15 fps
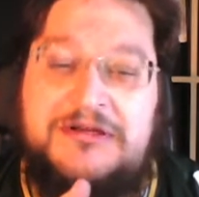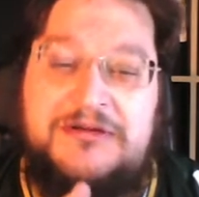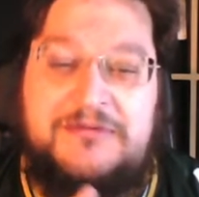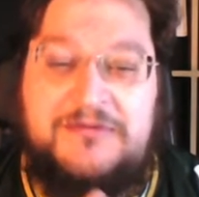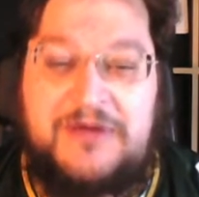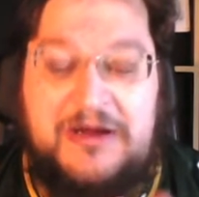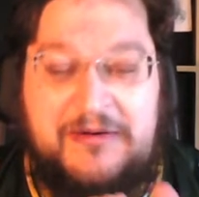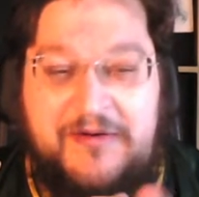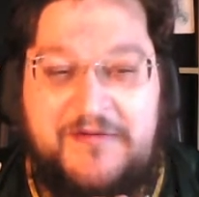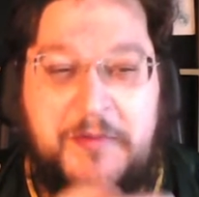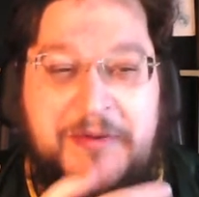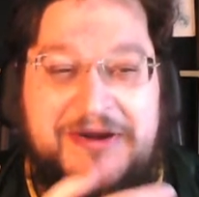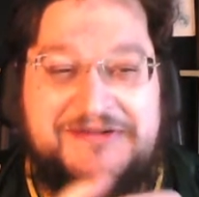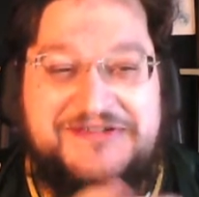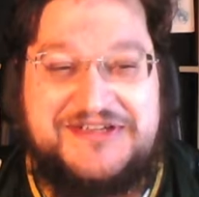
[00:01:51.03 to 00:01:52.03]
however we're
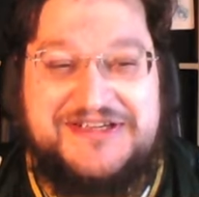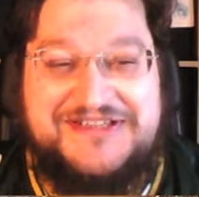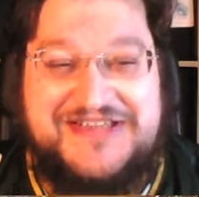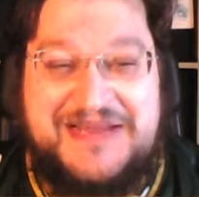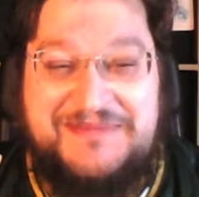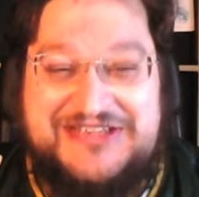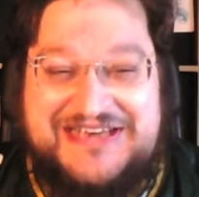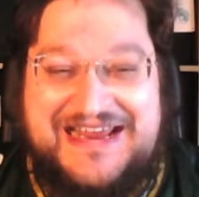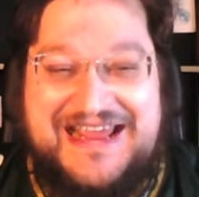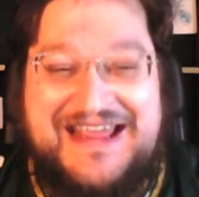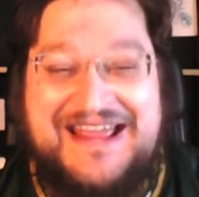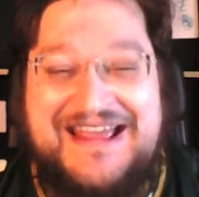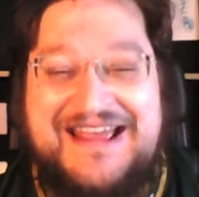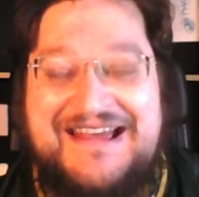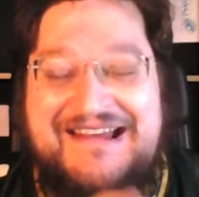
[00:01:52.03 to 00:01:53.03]
pronouncing his name today,
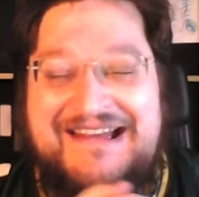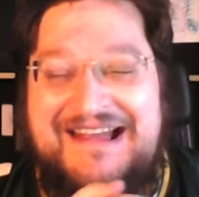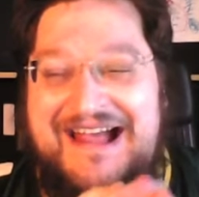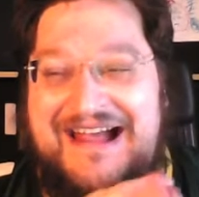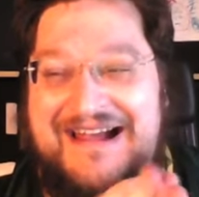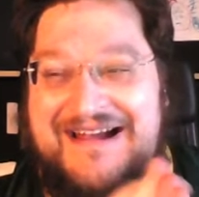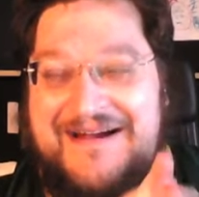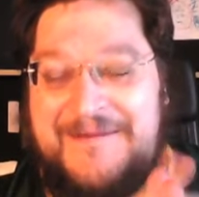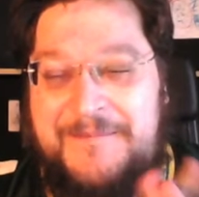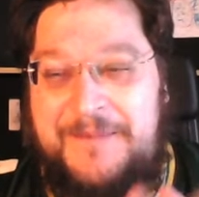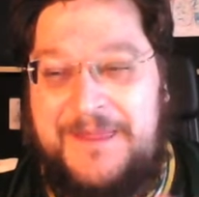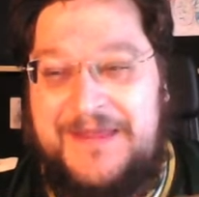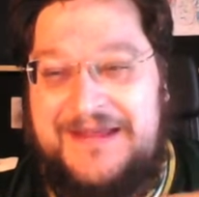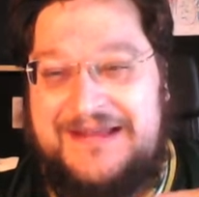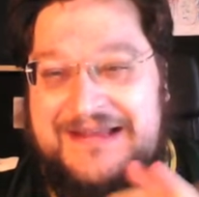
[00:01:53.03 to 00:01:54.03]

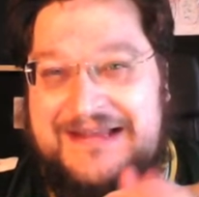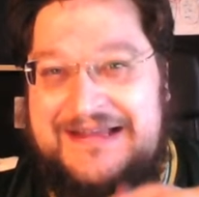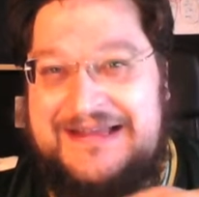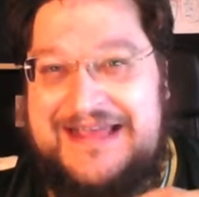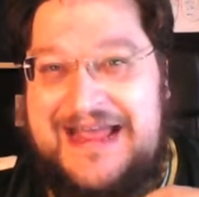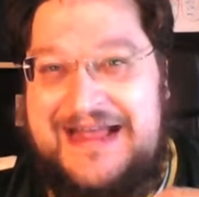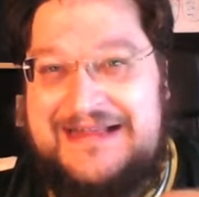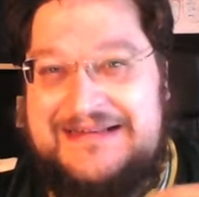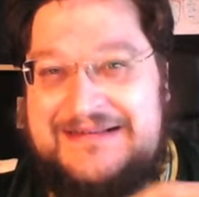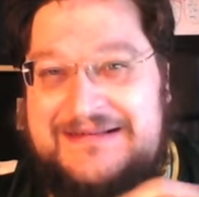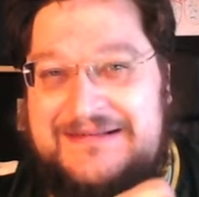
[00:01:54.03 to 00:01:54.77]
get